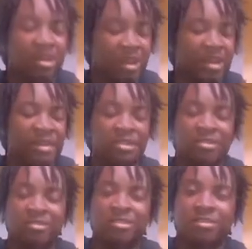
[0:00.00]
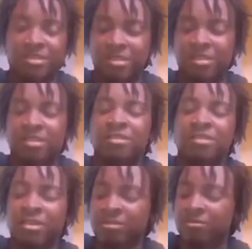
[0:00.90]
I didn't notice that the
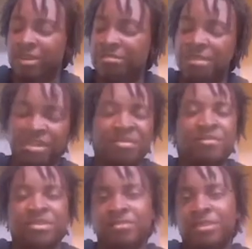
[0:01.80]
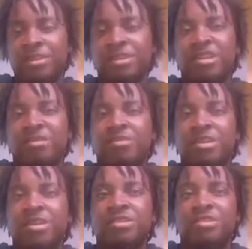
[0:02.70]
red pigment wasn't working on that
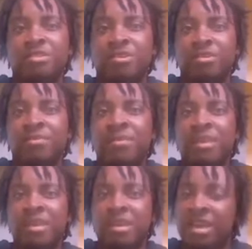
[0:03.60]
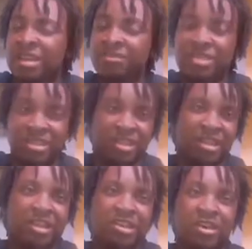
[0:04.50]
bar, so I didn't want to
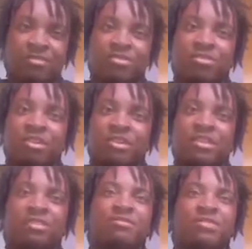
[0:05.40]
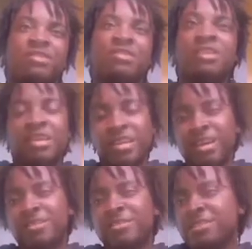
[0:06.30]
take it off. So all I did was
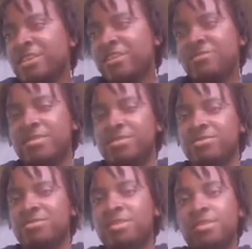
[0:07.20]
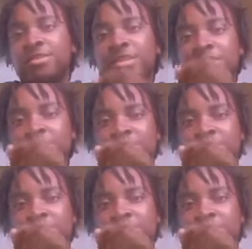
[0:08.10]
got under the car with my little solder gun and I